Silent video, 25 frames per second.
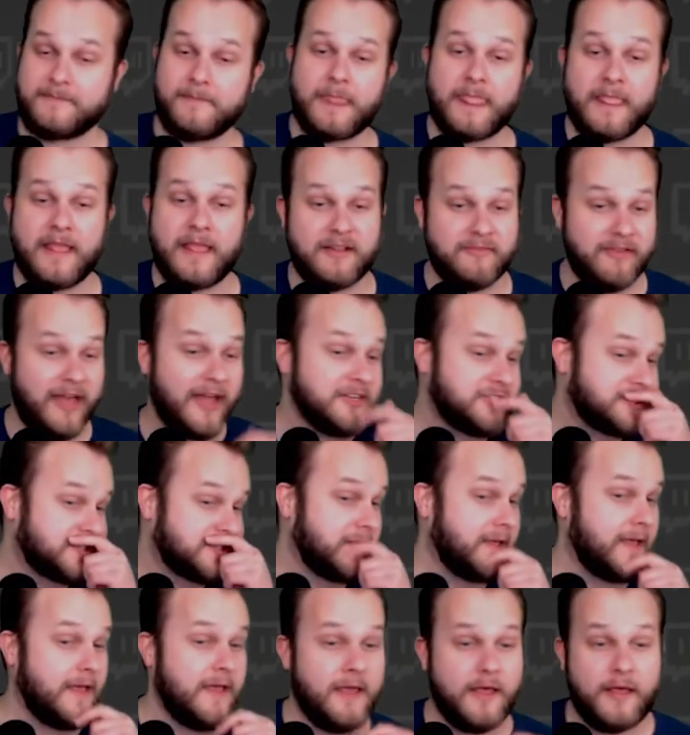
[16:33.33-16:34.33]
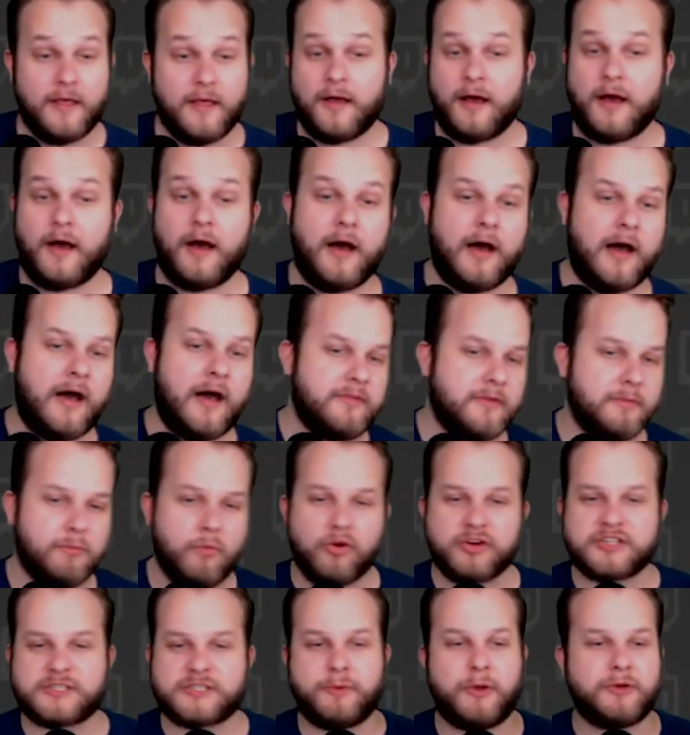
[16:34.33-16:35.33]
And eventually, the
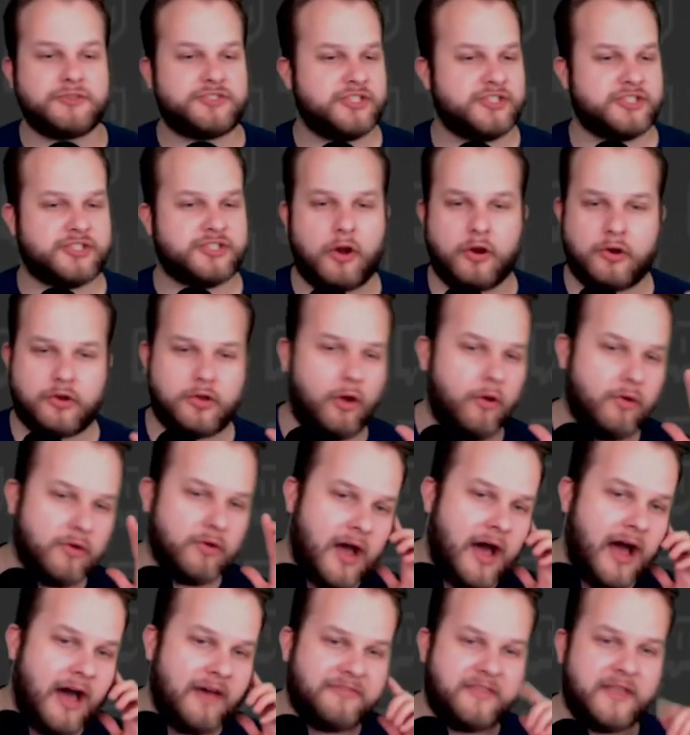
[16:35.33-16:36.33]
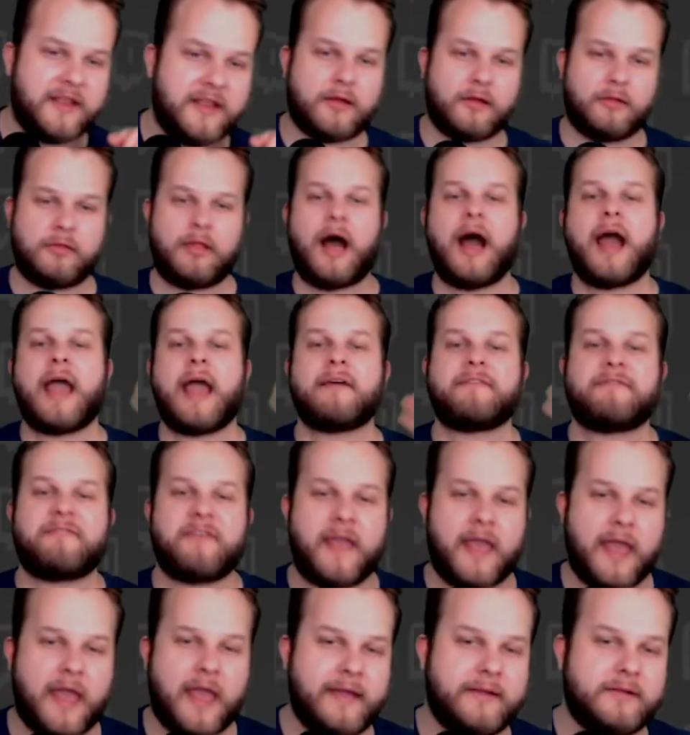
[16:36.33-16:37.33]
more explosions start going off, and Goliath
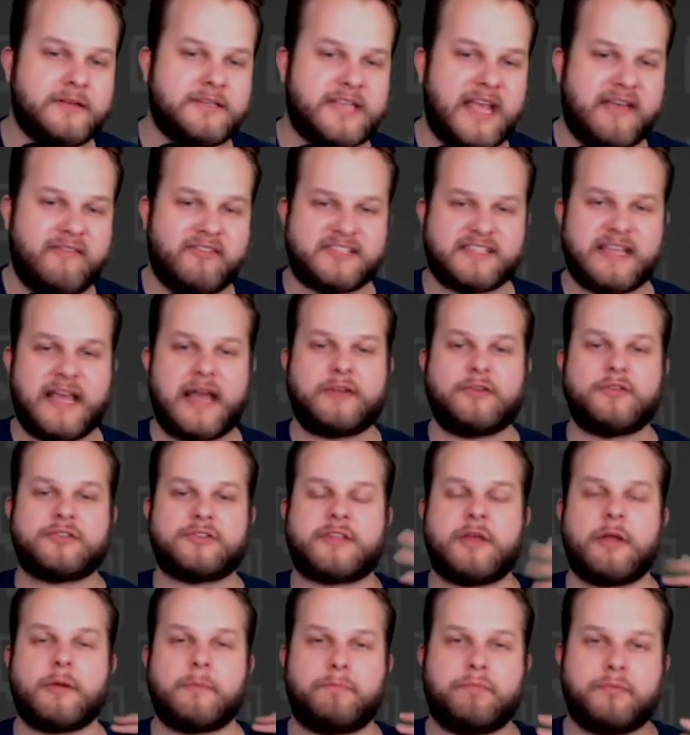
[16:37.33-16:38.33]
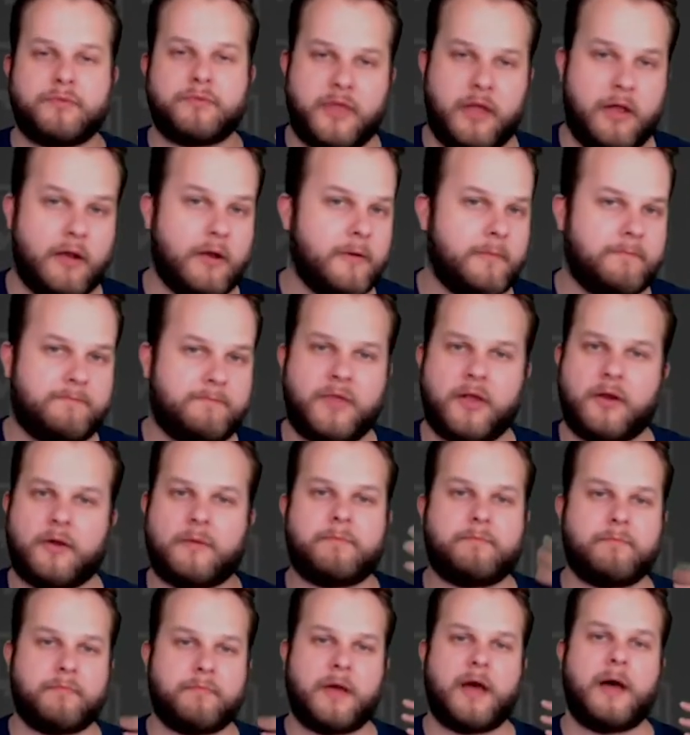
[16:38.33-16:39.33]
and David Xanatos, they're
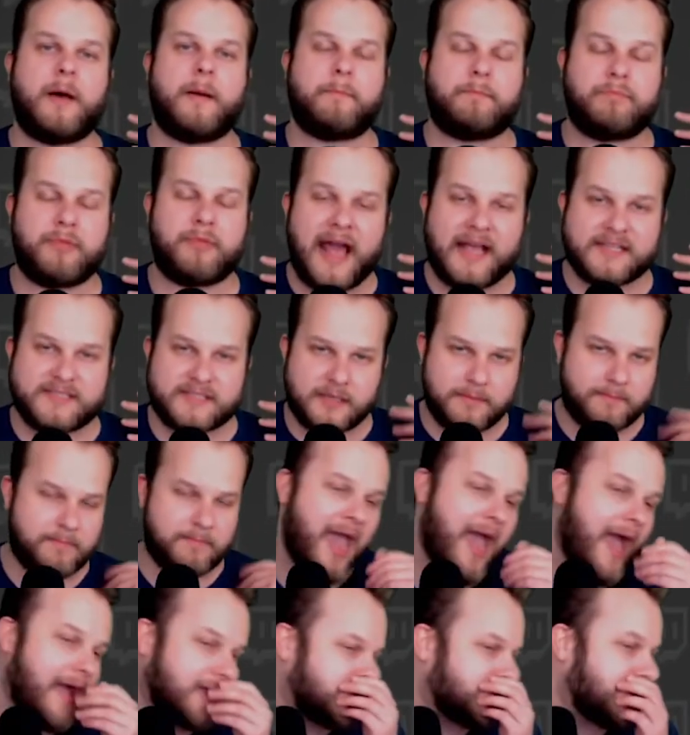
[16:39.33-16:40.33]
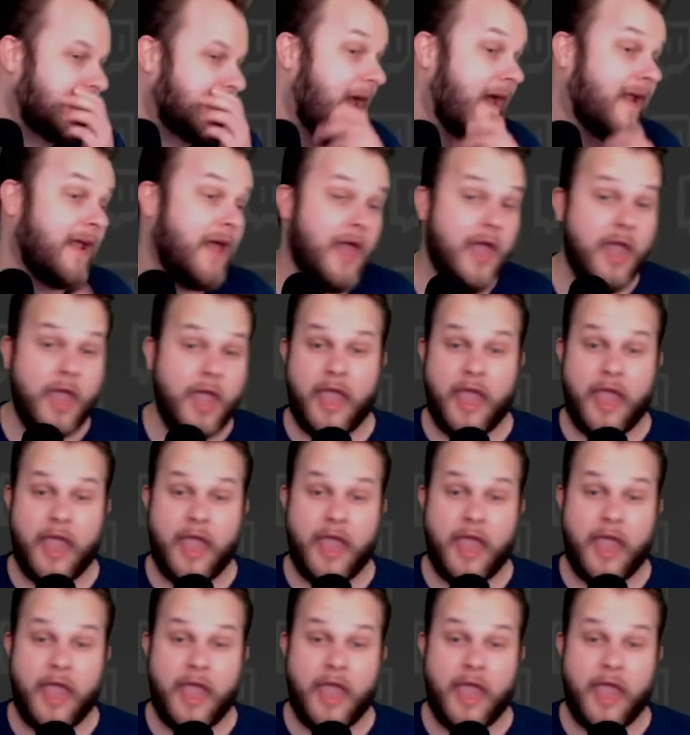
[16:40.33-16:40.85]
blasted back, chat.